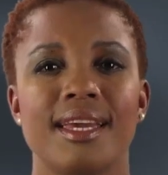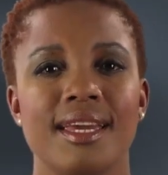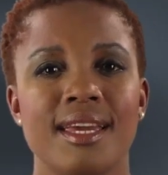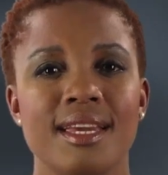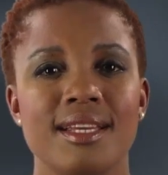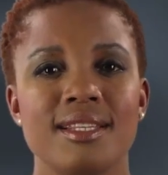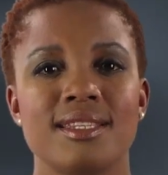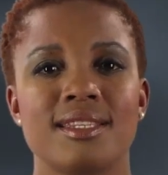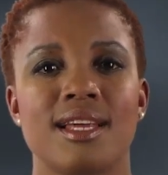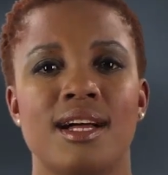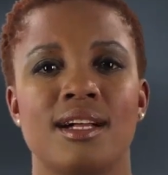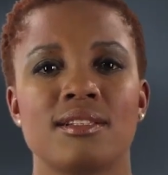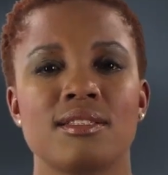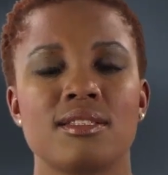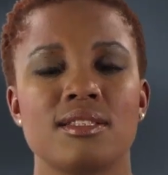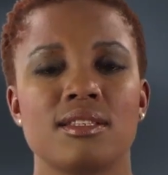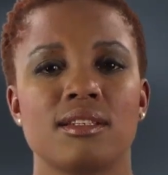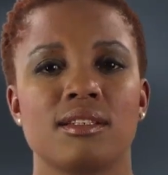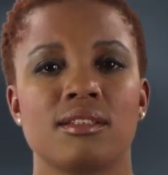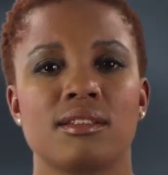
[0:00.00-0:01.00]

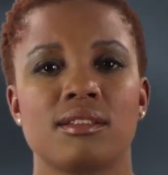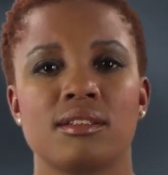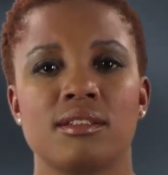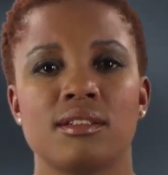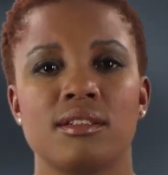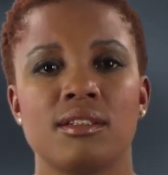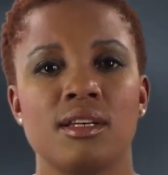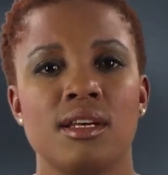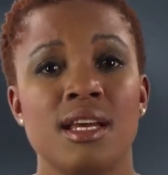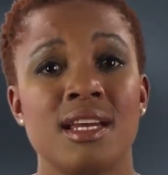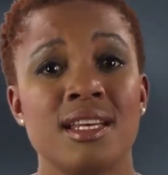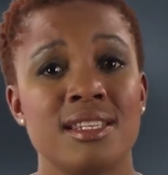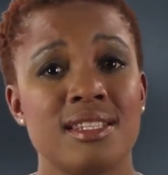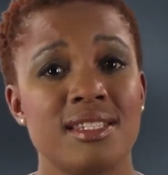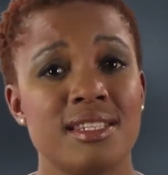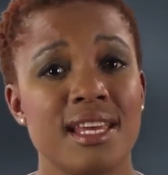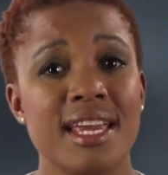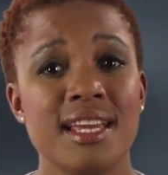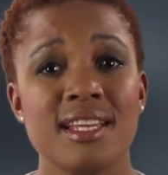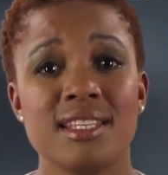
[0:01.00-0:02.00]
insults,
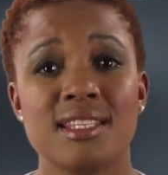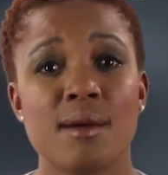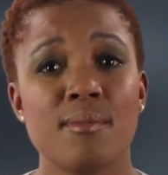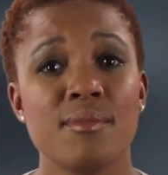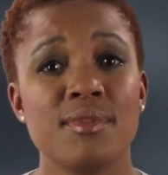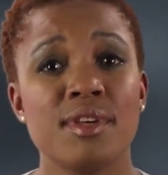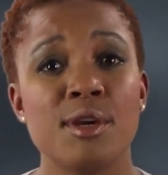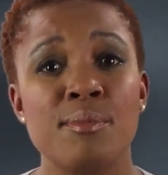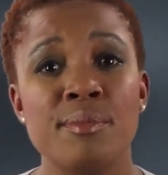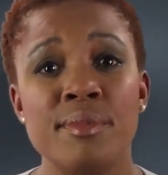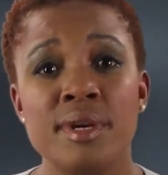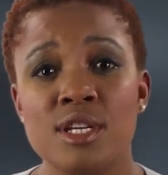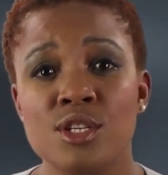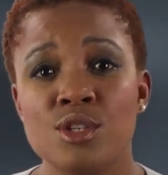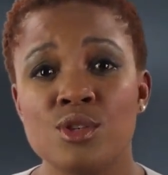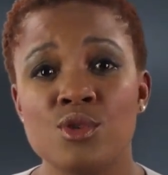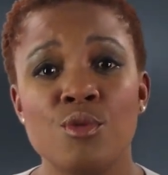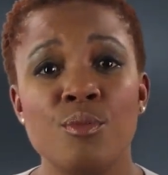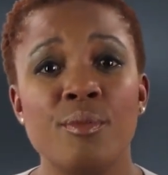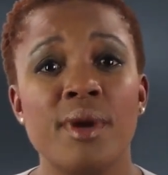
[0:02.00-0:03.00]
saying something
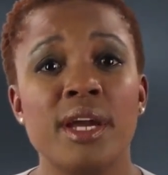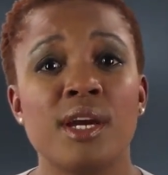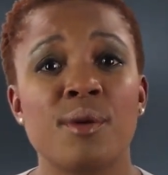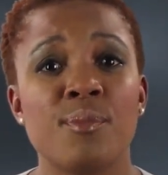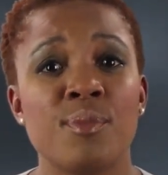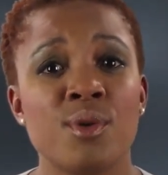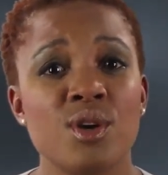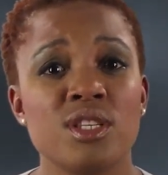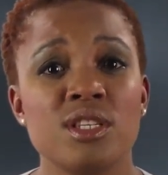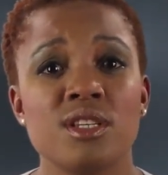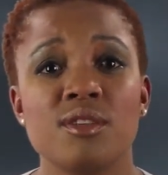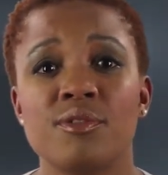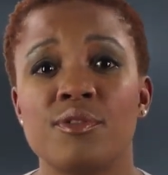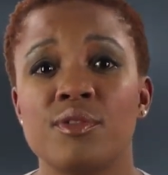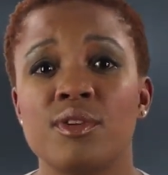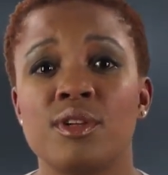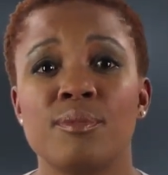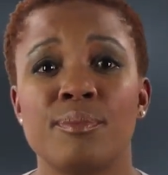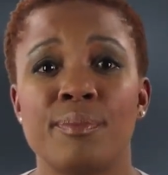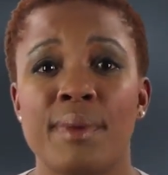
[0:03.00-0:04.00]
mean to make a person
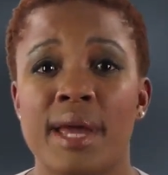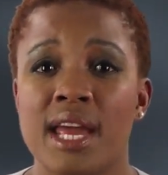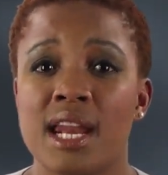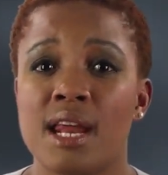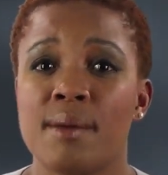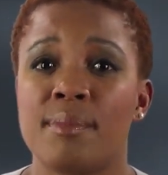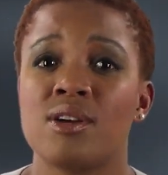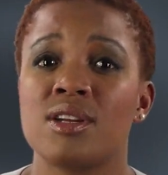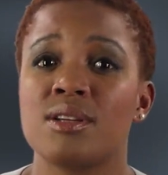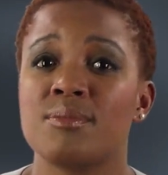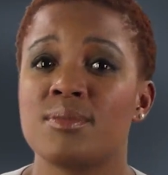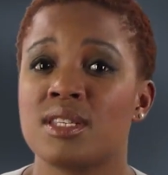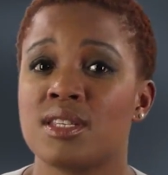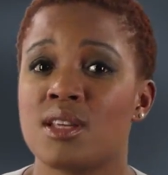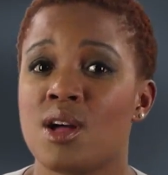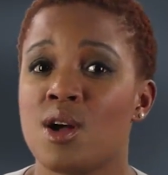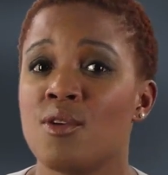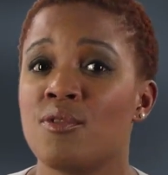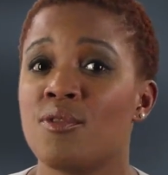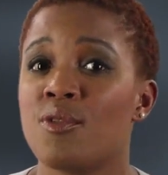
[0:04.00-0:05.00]
feel bad about
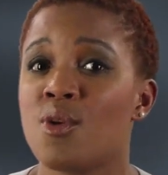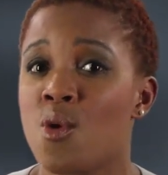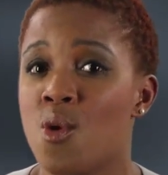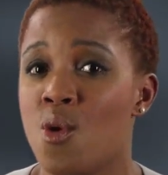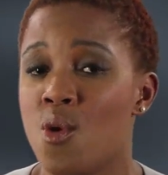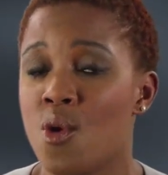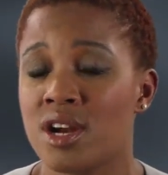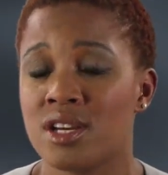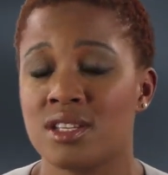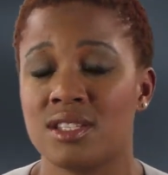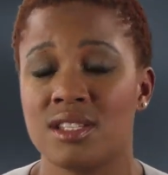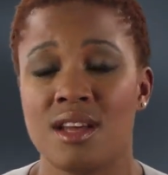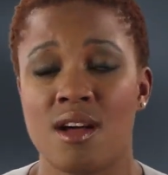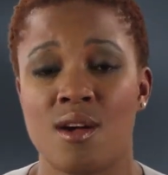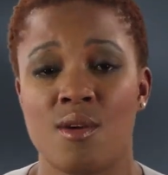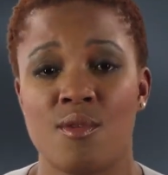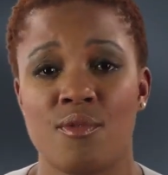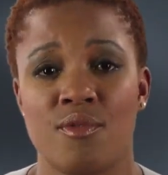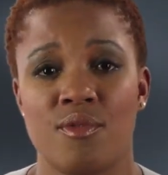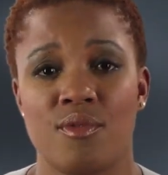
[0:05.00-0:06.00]
himself or
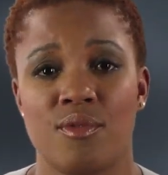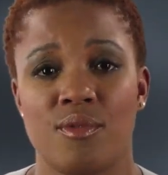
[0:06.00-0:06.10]
herself.